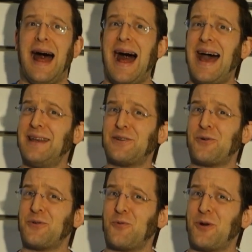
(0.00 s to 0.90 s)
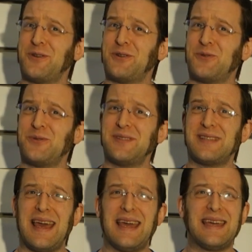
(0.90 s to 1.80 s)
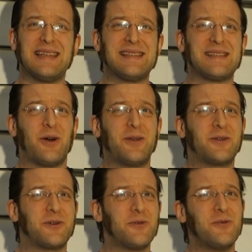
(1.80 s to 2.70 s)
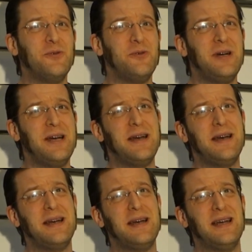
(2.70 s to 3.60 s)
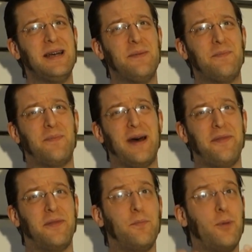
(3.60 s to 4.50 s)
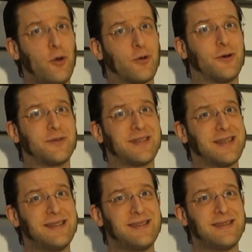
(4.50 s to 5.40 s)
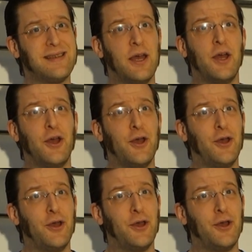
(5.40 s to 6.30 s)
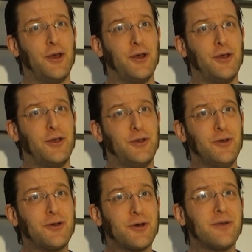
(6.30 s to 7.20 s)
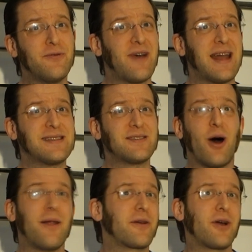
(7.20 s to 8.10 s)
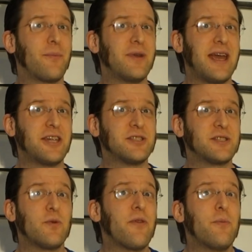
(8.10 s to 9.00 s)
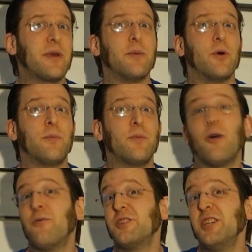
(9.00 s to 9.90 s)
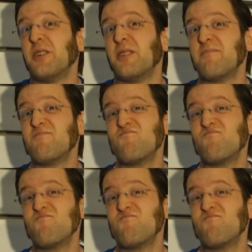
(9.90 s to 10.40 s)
I don't want to say it's not true, but the bonus is you could fence all the combinations with a minimum of gear.